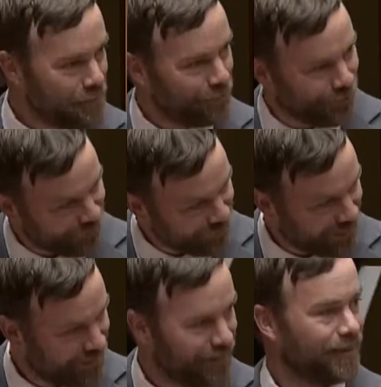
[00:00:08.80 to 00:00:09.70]

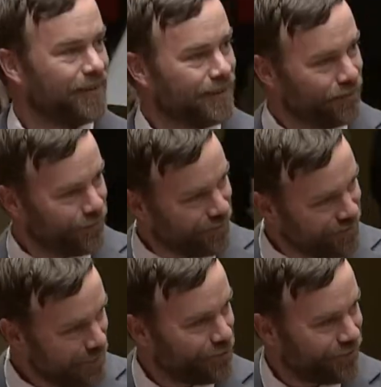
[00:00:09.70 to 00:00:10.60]
birthday to the
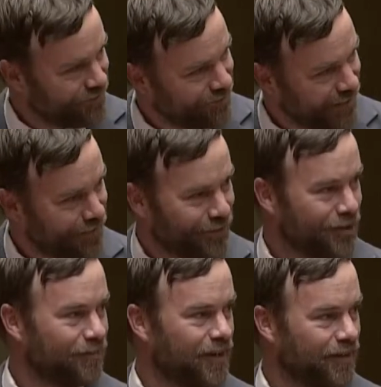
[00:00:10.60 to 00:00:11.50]
Deputy Chair of the
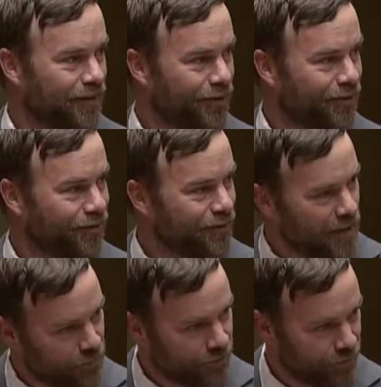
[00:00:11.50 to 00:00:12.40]
Committee of the Whole, the
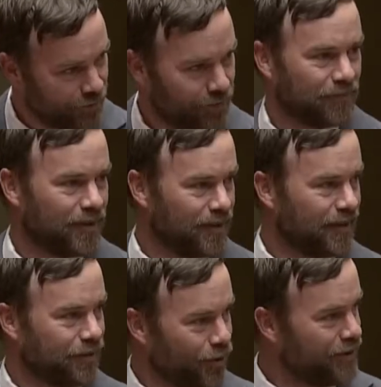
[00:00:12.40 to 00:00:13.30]
member for
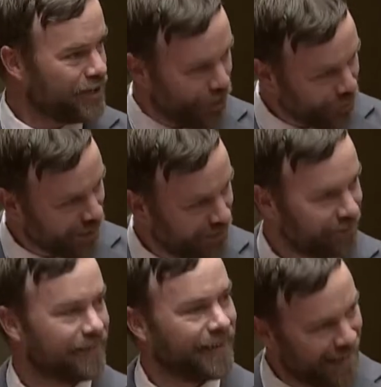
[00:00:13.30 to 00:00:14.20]
Courtney
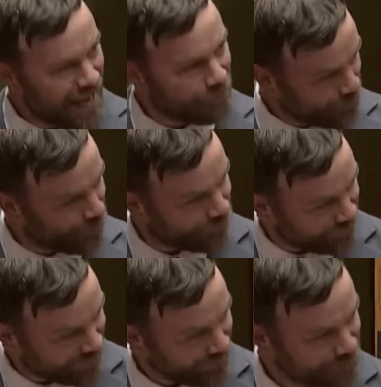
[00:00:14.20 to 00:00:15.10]
Comox. Happy birthday.